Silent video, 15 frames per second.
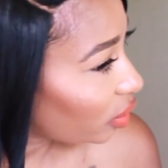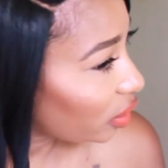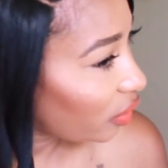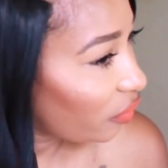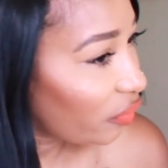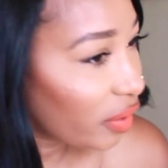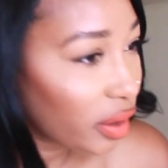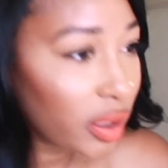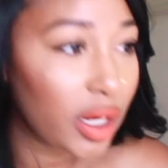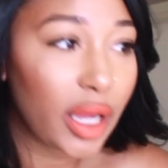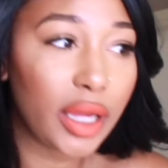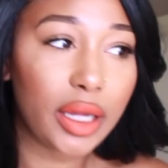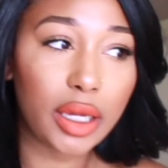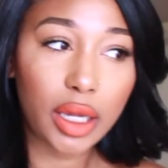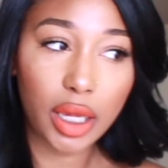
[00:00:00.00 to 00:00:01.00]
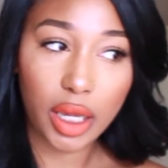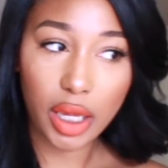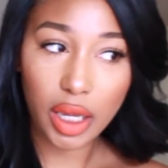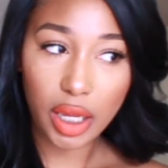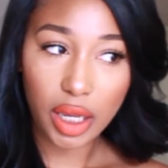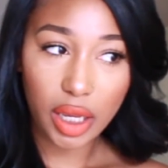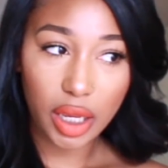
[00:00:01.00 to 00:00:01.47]
really feel like
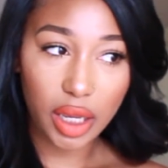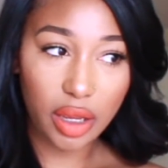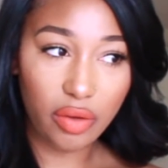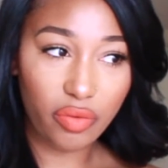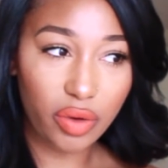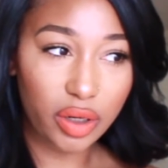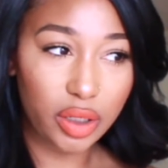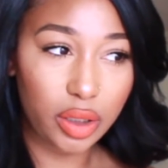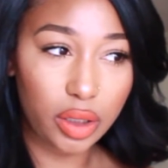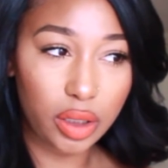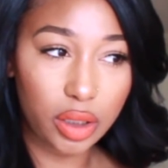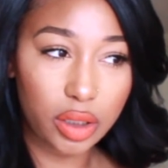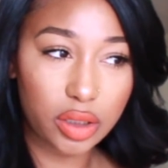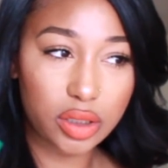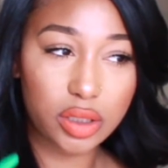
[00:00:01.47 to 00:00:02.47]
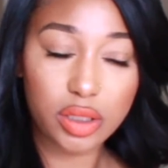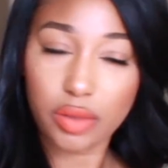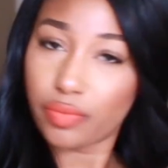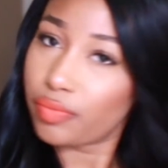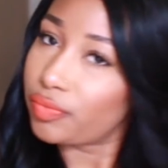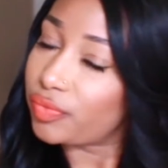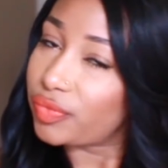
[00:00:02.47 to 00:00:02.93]
it really looks
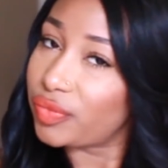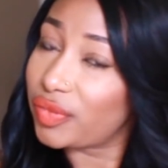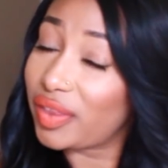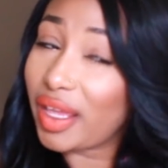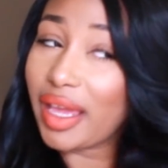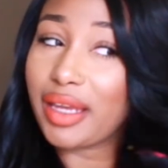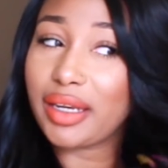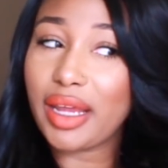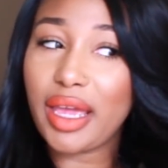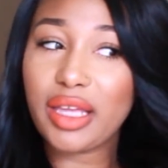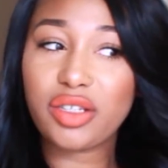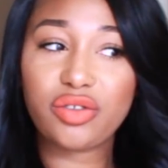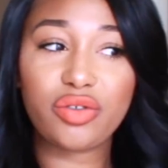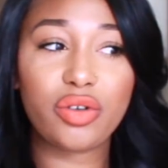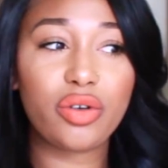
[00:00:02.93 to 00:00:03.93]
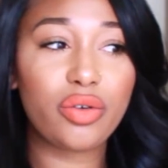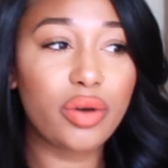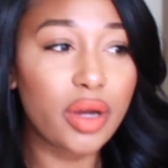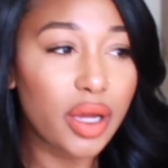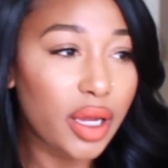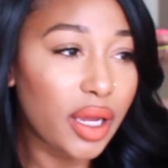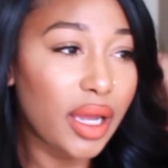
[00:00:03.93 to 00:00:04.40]
that
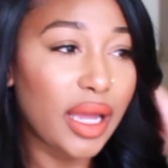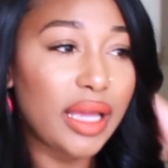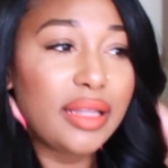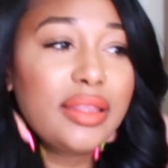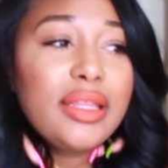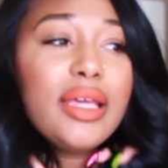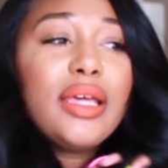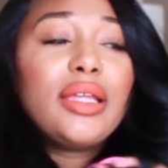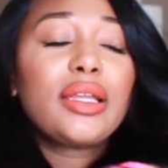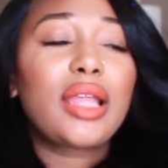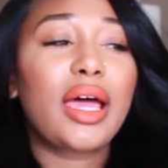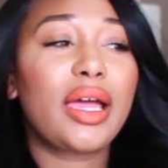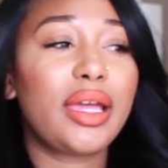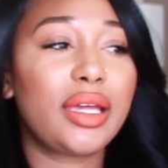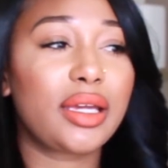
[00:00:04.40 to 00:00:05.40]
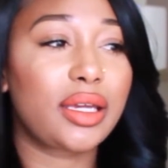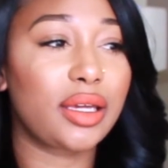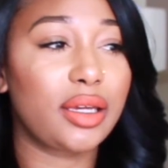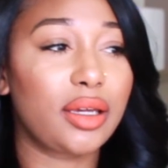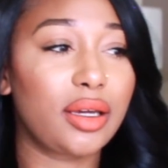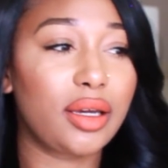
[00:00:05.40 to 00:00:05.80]
natural. And then like,